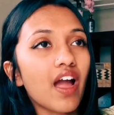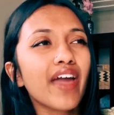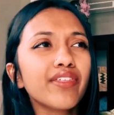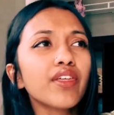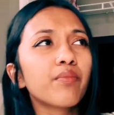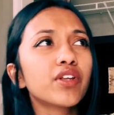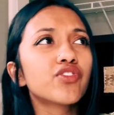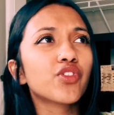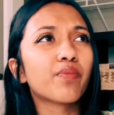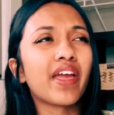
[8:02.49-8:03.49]
I'm pretty
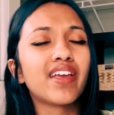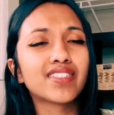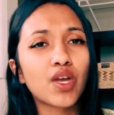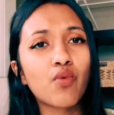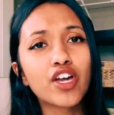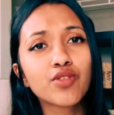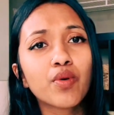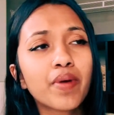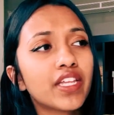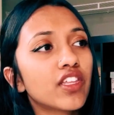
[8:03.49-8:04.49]
sure the paint is like washable
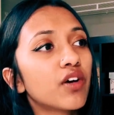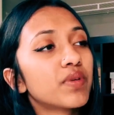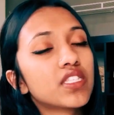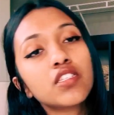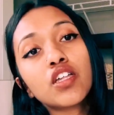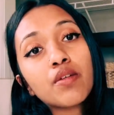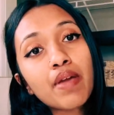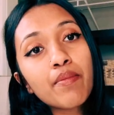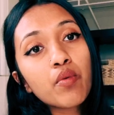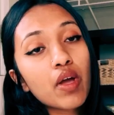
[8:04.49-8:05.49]
paint though, but still the
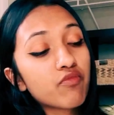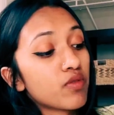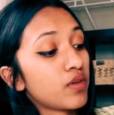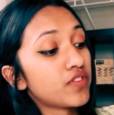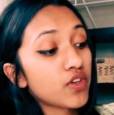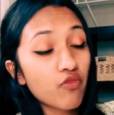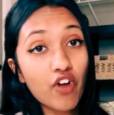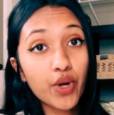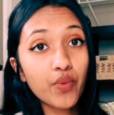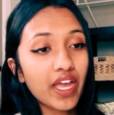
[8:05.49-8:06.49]
baby wipe removed it
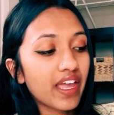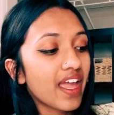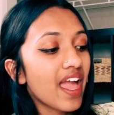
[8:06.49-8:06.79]
right away.